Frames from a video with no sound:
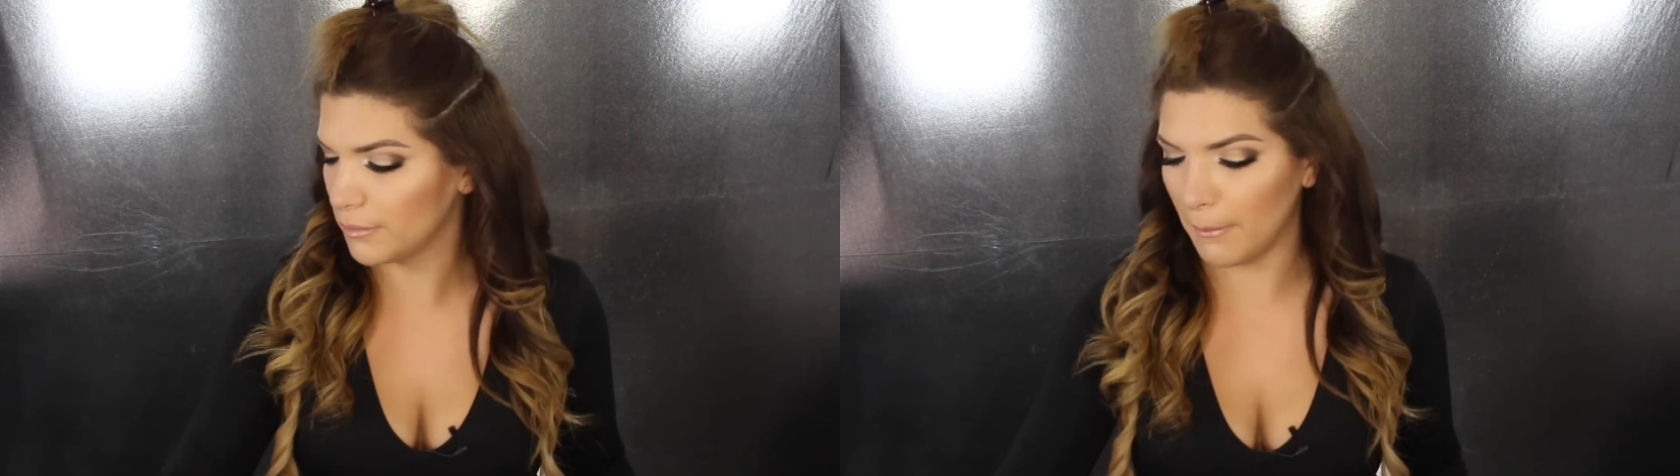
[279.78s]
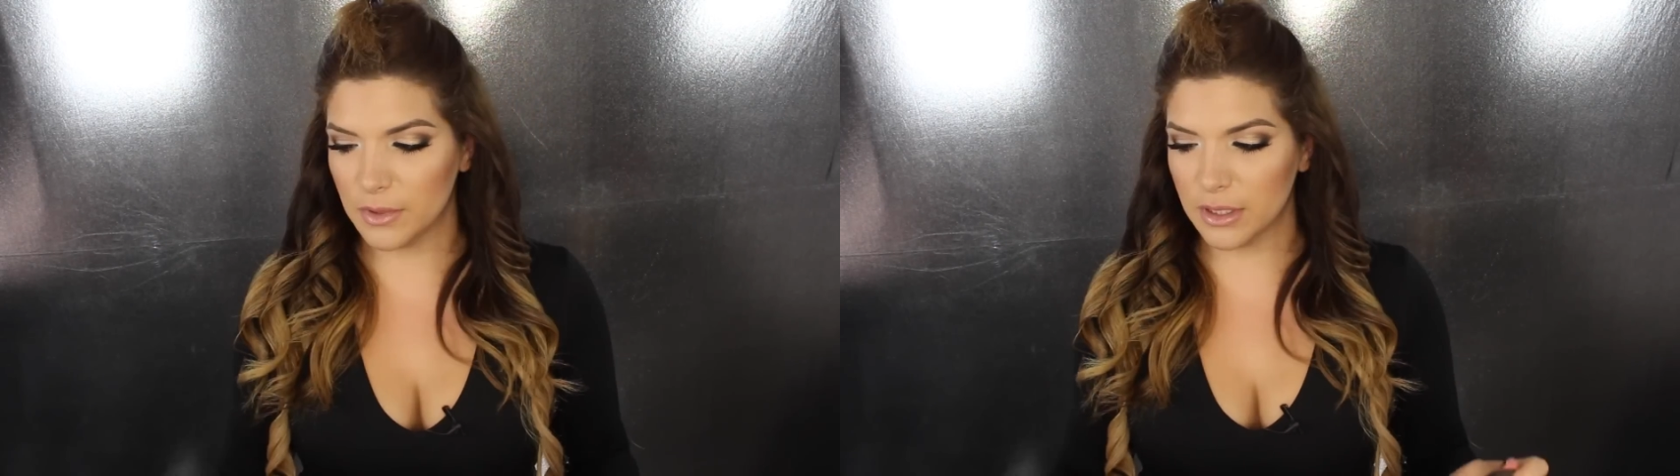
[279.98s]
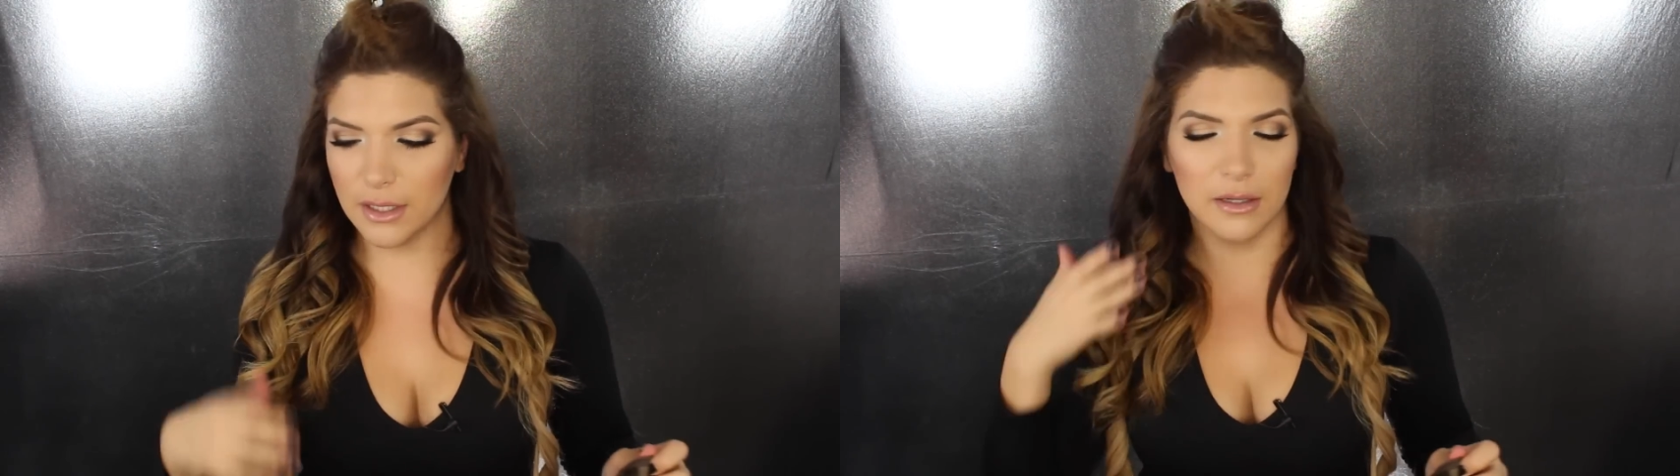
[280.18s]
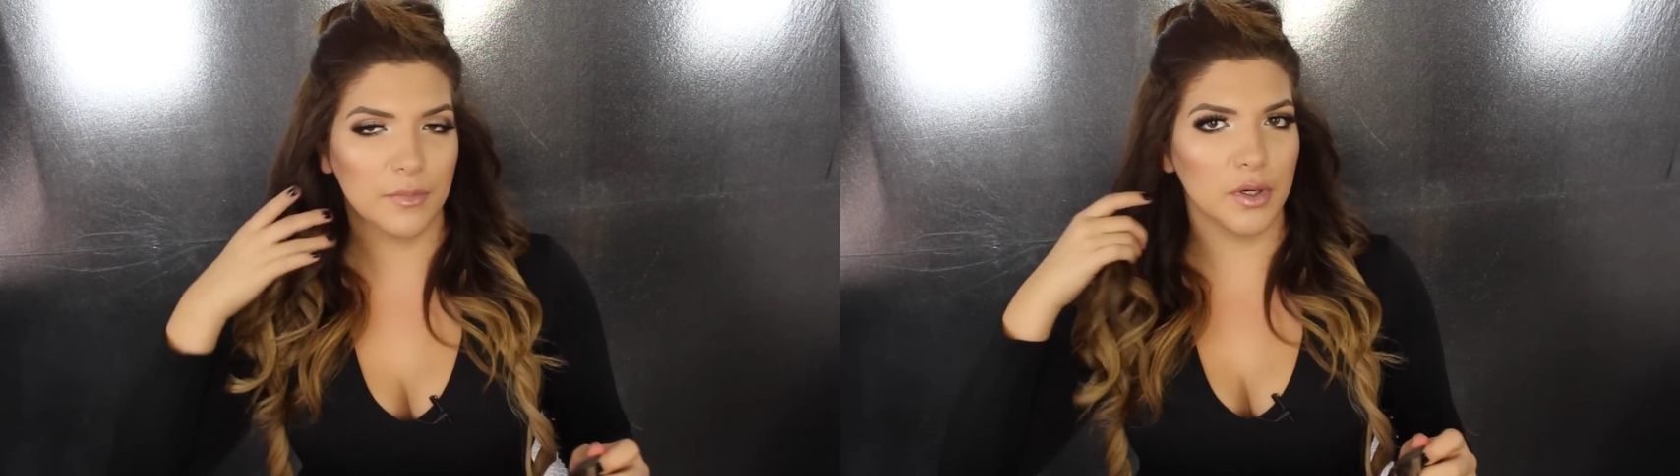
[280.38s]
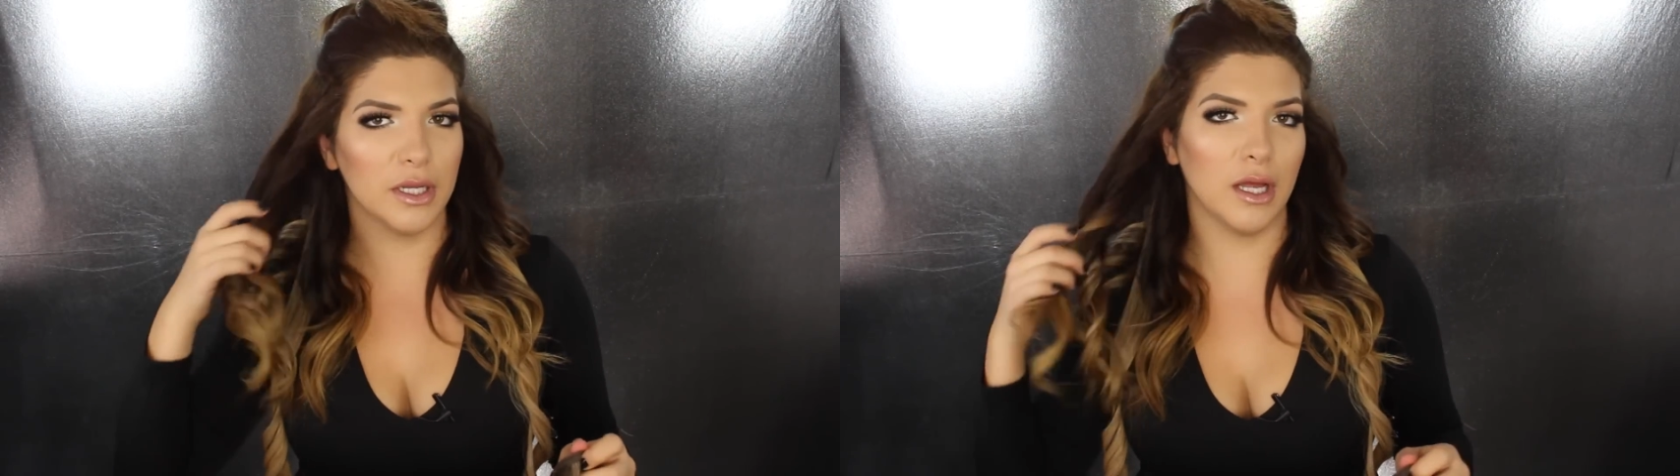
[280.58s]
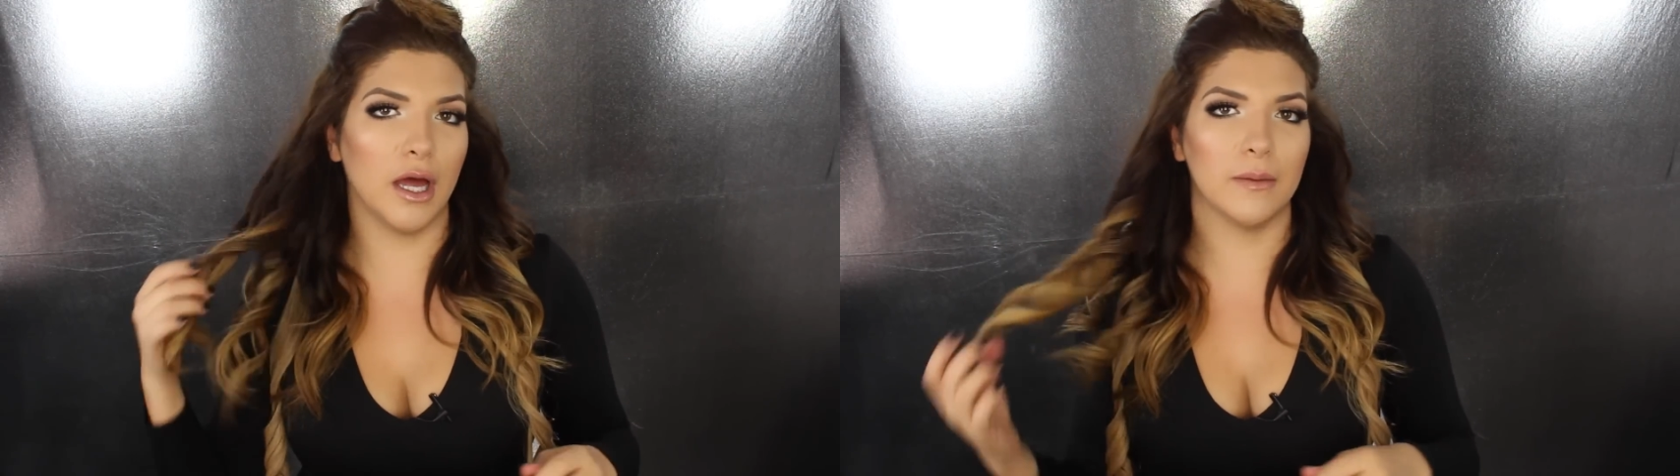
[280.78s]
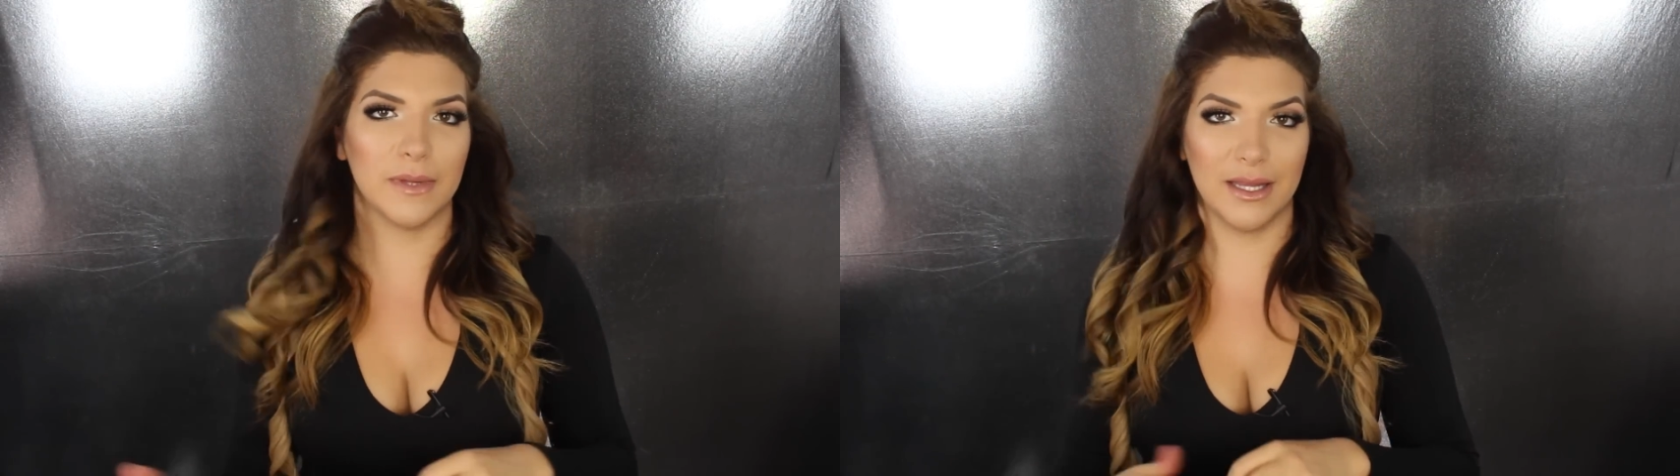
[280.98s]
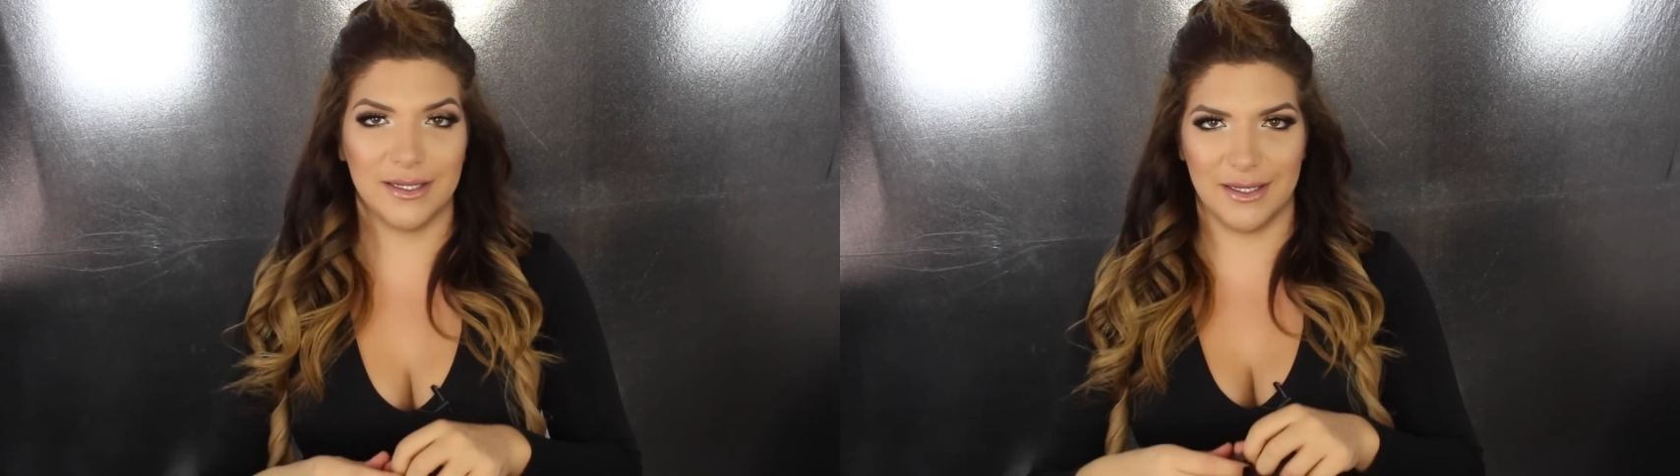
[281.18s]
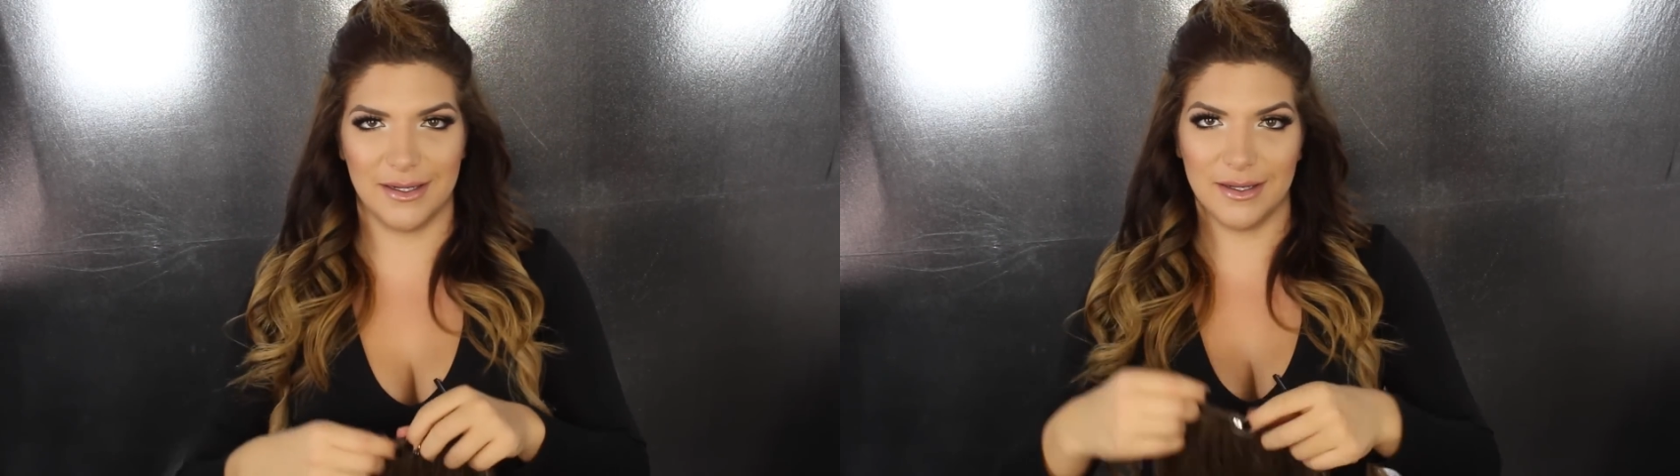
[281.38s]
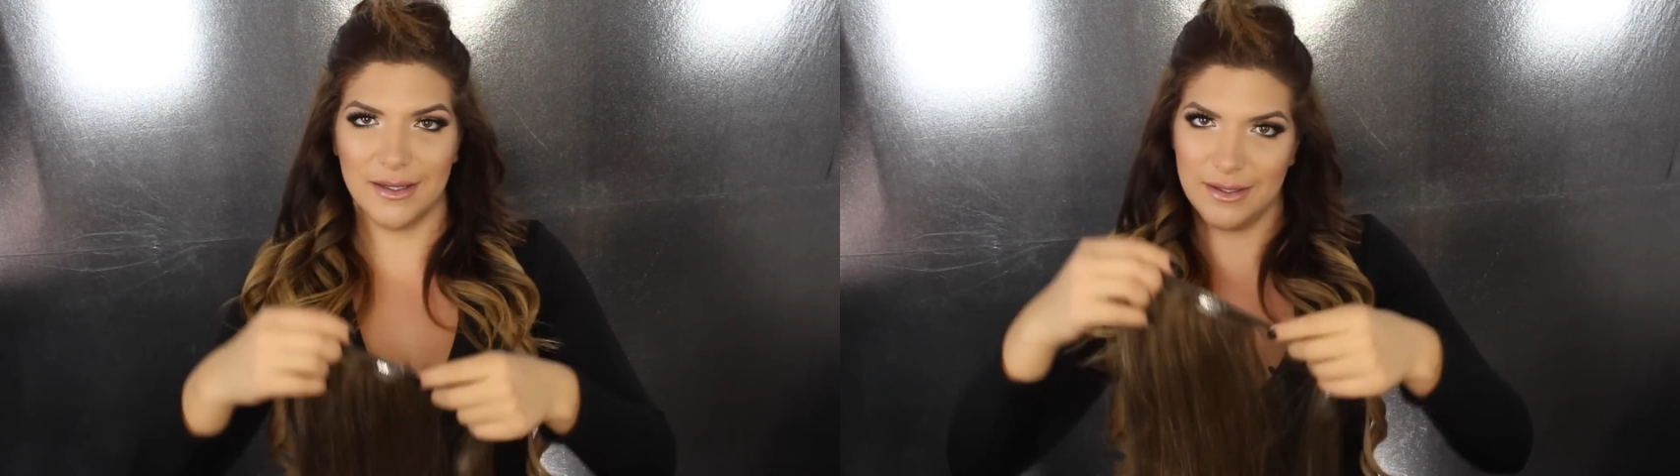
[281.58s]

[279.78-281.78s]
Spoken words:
I'm looking pretty unblended,